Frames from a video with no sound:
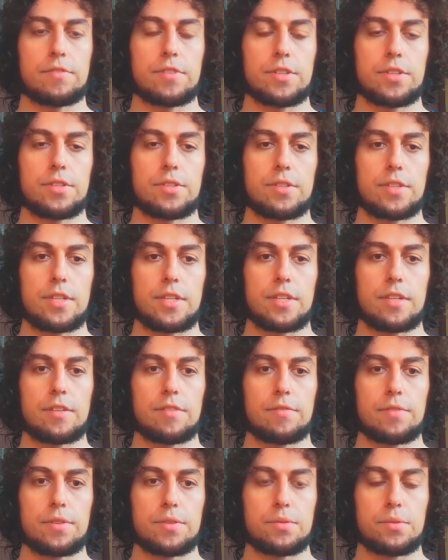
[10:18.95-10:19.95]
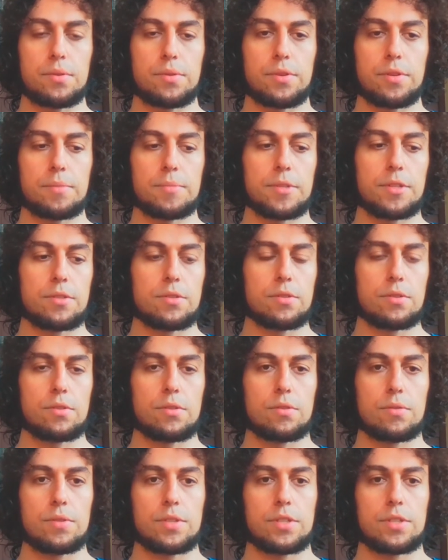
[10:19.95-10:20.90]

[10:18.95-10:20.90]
what should an individual human do,